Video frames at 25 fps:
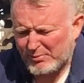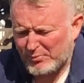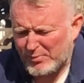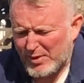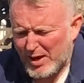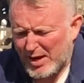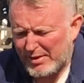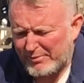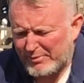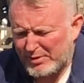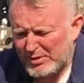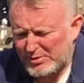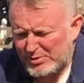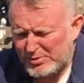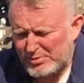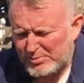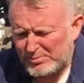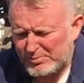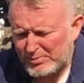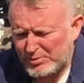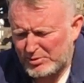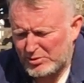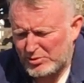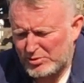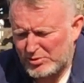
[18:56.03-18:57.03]
of relevance,
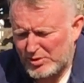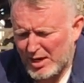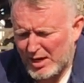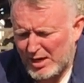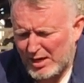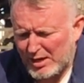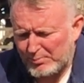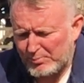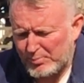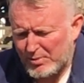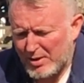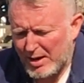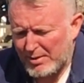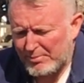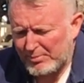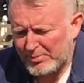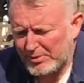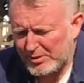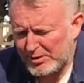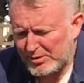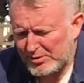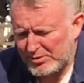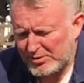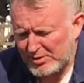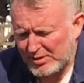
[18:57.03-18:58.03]
which is gaining
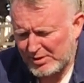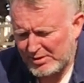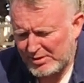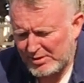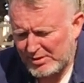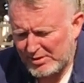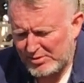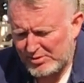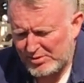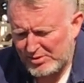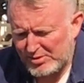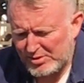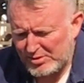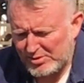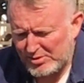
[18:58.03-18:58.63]
prominence in the